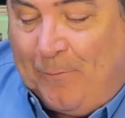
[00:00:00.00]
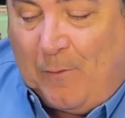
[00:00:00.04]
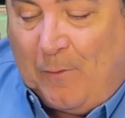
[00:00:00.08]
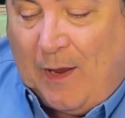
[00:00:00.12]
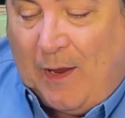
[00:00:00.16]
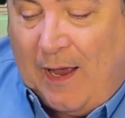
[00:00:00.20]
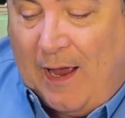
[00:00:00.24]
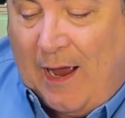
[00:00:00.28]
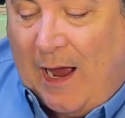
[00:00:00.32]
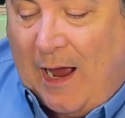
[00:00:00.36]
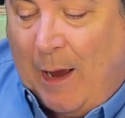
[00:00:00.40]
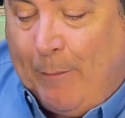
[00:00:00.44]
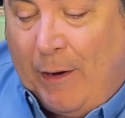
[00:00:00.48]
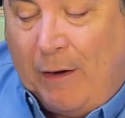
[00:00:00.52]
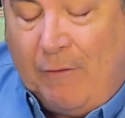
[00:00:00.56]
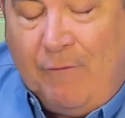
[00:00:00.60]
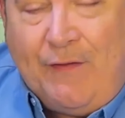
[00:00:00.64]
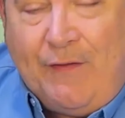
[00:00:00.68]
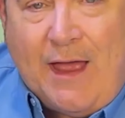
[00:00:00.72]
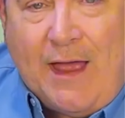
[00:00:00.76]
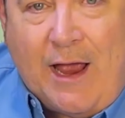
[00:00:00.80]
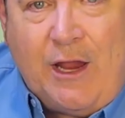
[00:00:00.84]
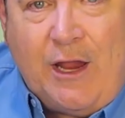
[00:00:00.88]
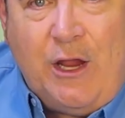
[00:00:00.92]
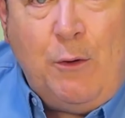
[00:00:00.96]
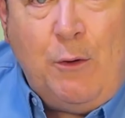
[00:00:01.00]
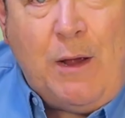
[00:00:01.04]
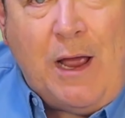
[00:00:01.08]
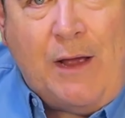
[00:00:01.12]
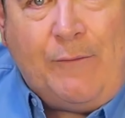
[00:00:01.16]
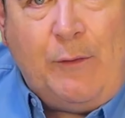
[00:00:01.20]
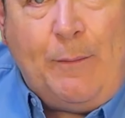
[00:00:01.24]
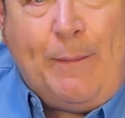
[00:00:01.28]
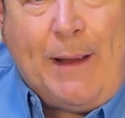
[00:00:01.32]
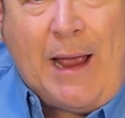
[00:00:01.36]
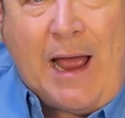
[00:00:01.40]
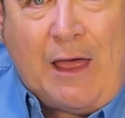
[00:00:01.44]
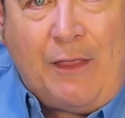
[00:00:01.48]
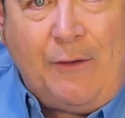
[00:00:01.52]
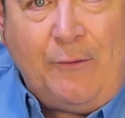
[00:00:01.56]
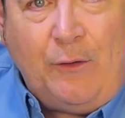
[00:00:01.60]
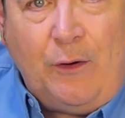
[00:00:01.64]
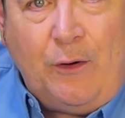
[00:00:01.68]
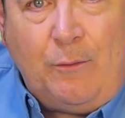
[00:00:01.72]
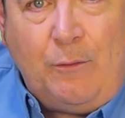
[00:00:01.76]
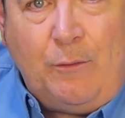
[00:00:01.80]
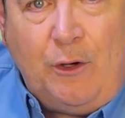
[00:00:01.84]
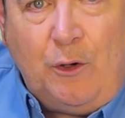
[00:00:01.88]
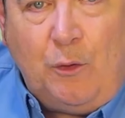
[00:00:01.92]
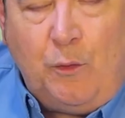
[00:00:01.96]
Above that, you have a
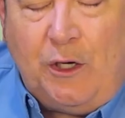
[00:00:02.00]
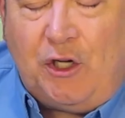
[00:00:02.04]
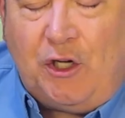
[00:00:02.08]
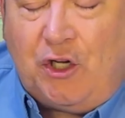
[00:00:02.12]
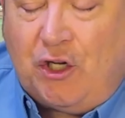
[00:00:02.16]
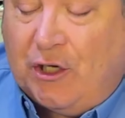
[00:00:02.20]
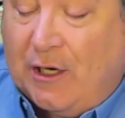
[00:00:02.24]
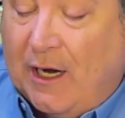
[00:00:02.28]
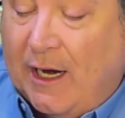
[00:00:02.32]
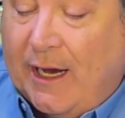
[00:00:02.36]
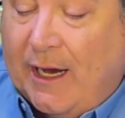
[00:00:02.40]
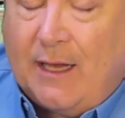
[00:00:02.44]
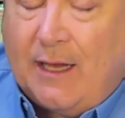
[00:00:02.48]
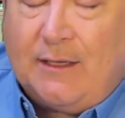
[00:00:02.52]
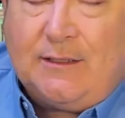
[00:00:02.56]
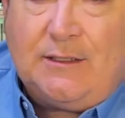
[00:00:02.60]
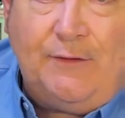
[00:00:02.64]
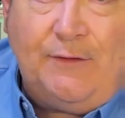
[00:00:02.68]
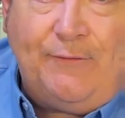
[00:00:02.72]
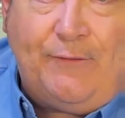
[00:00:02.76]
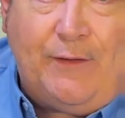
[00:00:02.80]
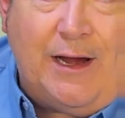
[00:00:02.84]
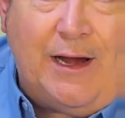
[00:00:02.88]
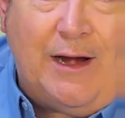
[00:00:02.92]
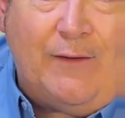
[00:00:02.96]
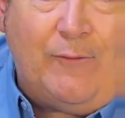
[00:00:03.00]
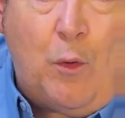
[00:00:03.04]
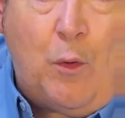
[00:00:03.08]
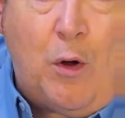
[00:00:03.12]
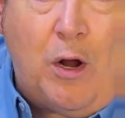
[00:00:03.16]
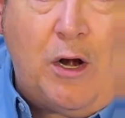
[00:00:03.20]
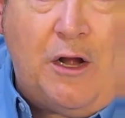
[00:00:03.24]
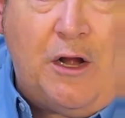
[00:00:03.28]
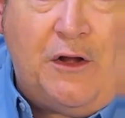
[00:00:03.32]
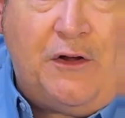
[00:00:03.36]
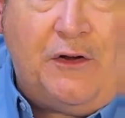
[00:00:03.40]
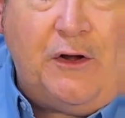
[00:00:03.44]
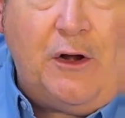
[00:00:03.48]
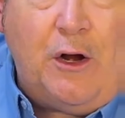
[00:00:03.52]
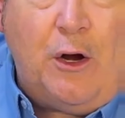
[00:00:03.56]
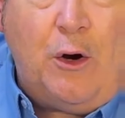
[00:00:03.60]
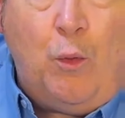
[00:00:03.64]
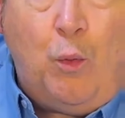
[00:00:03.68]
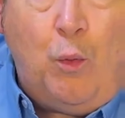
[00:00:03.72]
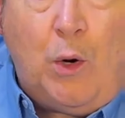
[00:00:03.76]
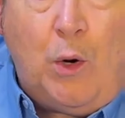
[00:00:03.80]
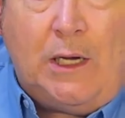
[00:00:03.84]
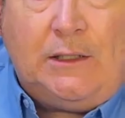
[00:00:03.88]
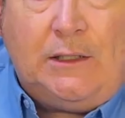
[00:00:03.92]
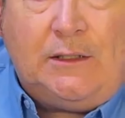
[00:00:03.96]
bathroom, which I guess if I ever wanted to know
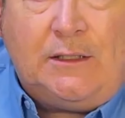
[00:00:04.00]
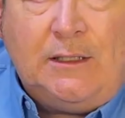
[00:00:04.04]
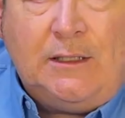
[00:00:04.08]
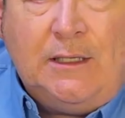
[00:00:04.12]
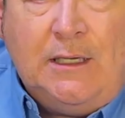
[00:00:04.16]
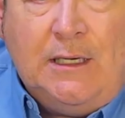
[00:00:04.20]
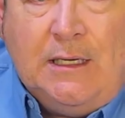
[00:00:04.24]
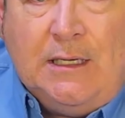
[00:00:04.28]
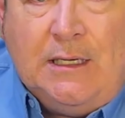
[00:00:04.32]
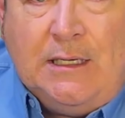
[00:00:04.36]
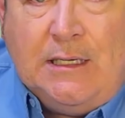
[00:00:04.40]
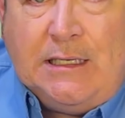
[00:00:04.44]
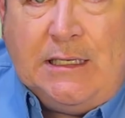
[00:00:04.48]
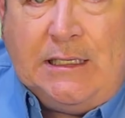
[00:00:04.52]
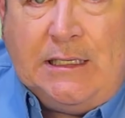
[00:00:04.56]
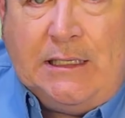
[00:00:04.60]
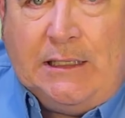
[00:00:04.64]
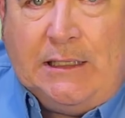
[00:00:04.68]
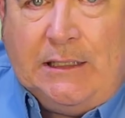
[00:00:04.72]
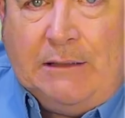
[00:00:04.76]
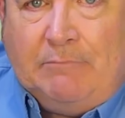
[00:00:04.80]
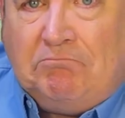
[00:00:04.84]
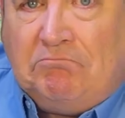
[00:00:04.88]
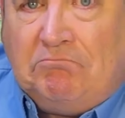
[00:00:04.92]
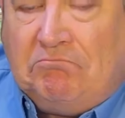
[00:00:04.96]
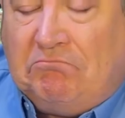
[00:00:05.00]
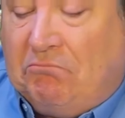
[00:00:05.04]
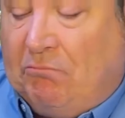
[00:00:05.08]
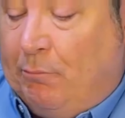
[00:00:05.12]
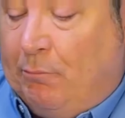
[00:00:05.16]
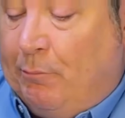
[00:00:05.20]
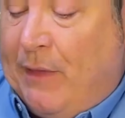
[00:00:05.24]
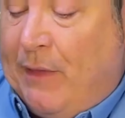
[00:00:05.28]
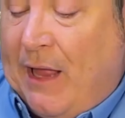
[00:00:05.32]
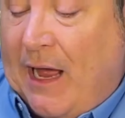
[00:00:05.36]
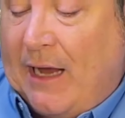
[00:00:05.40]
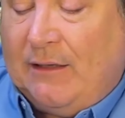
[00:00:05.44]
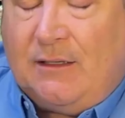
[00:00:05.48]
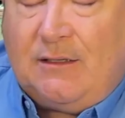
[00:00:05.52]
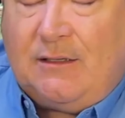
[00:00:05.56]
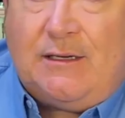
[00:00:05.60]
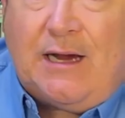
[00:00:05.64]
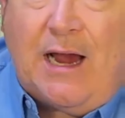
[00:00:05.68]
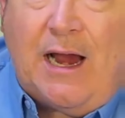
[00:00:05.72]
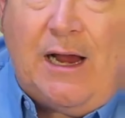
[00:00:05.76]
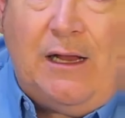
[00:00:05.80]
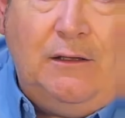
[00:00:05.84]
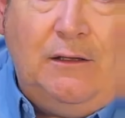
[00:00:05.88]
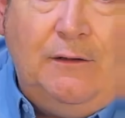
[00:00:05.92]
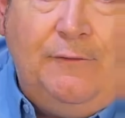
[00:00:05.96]
what that
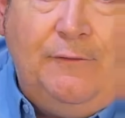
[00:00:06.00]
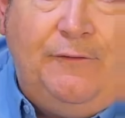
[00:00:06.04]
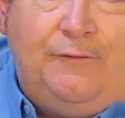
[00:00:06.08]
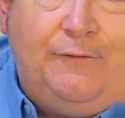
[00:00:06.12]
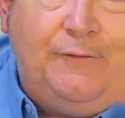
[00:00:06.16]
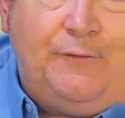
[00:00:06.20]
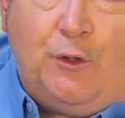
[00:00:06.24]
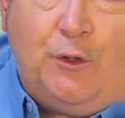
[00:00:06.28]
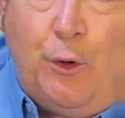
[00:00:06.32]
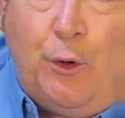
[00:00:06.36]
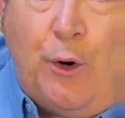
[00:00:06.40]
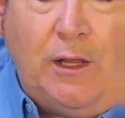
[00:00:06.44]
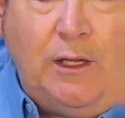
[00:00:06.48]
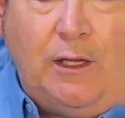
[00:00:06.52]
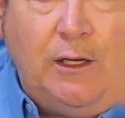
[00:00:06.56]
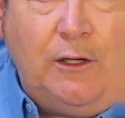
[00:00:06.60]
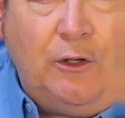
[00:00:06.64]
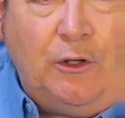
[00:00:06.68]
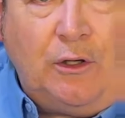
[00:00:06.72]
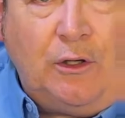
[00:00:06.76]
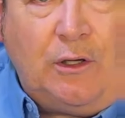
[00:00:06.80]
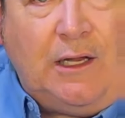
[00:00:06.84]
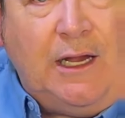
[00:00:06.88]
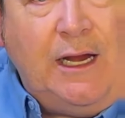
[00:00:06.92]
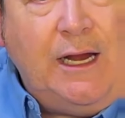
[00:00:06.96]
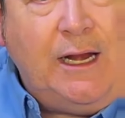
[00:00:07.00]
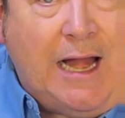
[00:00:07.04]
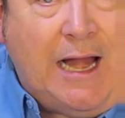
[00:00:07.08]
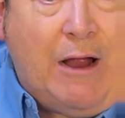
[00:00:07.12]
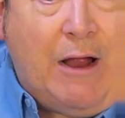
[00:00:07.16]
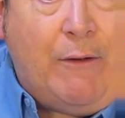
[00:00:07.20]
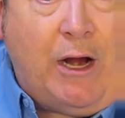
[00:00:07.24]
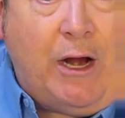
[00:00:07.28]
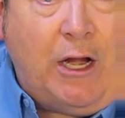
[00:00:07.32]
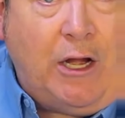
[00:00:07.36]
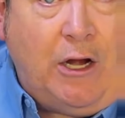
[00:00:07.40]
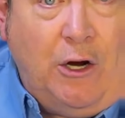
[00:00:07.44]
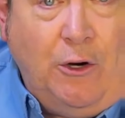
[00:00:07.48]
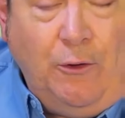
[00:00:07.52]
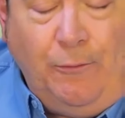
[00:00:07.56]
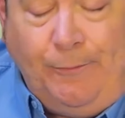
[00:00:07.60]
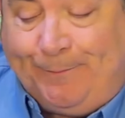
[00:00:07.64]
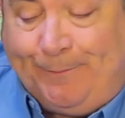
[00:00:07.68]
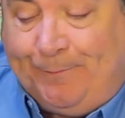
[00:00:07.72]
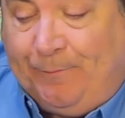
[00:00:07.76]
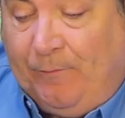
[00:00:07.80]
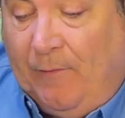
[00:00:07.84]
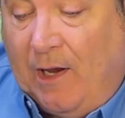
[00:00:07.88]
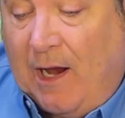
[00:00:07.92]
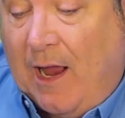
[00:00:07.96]
style of toilet looked like, now I know.
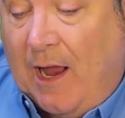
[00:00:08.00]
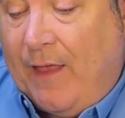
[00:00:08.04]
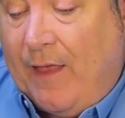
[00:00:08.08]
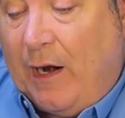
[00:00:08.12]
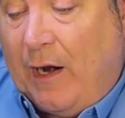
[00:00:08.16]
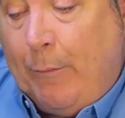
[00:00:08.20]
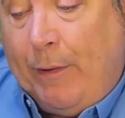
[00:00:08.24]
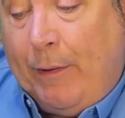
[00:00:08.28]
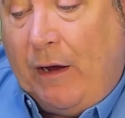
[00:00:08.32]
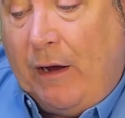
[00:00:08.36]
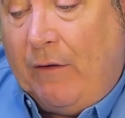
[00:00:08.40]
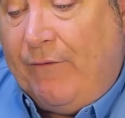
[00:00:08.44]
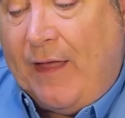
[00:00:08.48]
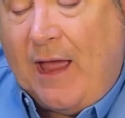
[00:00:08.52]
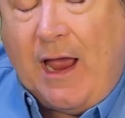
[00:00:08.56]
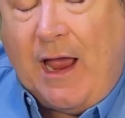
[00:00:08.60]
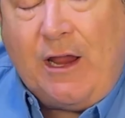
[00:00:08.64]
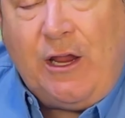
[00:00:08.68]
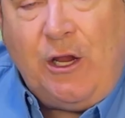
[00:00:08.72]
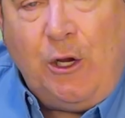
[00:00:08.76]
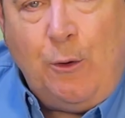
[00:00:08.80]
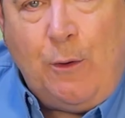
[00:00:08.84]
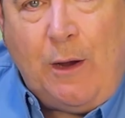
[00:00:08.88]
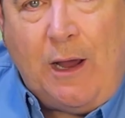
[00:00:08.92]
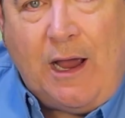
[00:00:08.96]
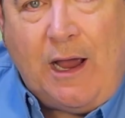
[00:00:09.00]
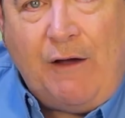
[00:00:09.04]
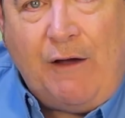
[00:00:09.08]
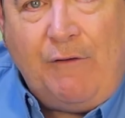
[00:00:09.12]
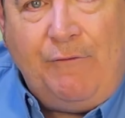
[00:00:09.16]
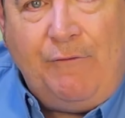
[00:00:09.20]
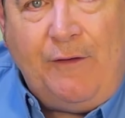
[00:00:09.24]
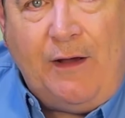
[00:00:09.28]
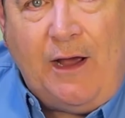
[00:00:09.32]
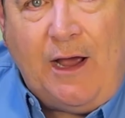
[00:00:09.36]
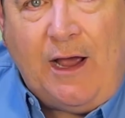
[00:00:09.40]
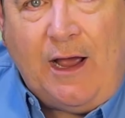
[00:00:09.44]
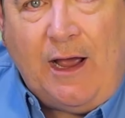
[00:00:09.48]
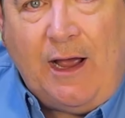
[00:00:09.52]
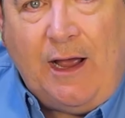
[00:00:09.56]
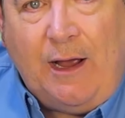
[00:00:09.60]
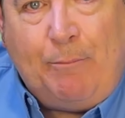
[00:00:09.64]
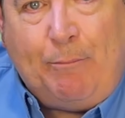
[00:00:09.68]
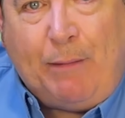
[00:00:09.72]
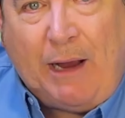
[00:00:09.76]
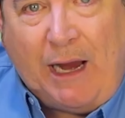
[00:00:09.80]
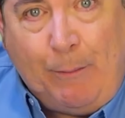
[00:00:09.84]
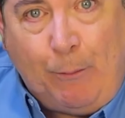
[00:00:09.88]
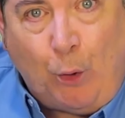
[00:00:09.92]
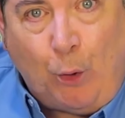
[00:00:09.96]
And then above that, you have a
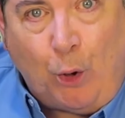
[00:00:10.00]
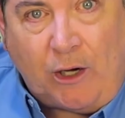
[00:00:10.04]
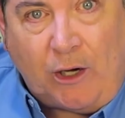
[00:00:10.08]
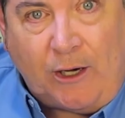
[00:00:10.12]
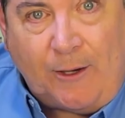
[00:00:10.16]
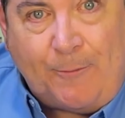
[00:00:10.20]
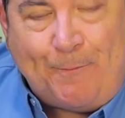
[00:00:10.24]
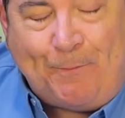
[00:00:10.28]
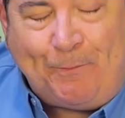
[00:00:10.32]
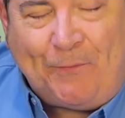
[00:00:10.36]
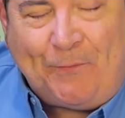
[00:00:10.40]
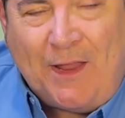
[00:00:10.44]
pipe organ.